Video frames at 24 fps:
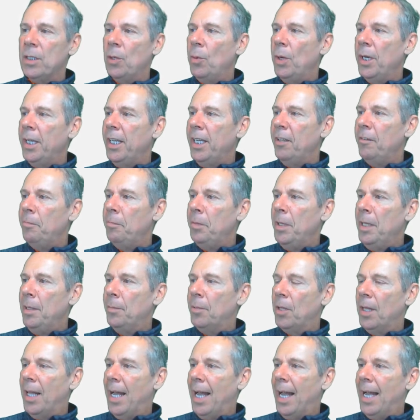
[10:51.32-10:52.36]
I want to give
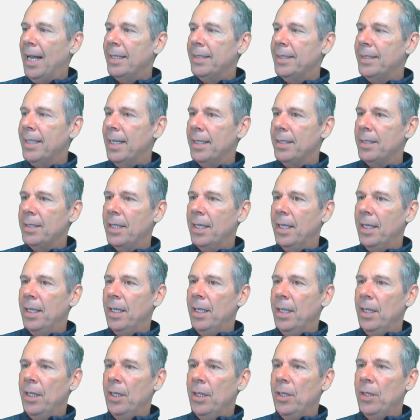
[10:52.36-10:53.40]
people access
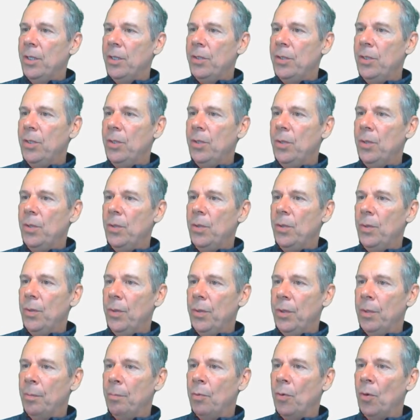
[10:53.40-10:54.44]
to
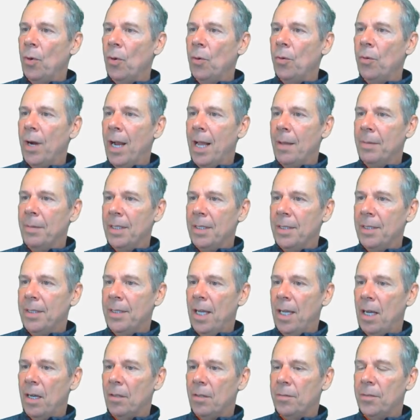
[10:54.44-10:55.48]
the program
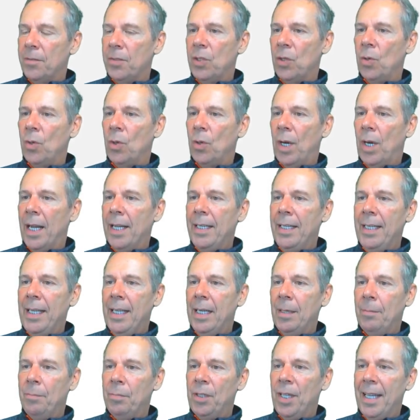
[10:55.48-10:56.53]
itself. So I
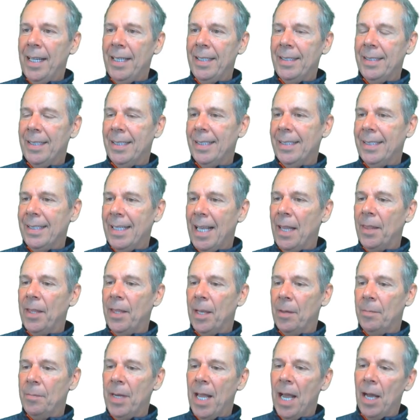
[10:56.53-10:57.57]
need a place to send
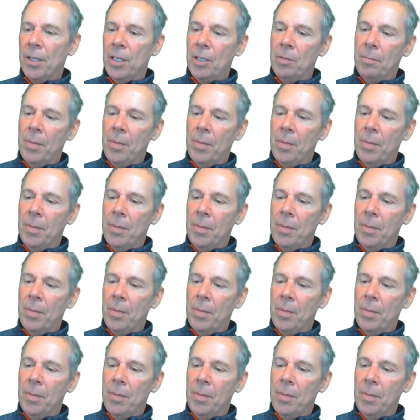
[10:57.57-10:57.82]
them. Now you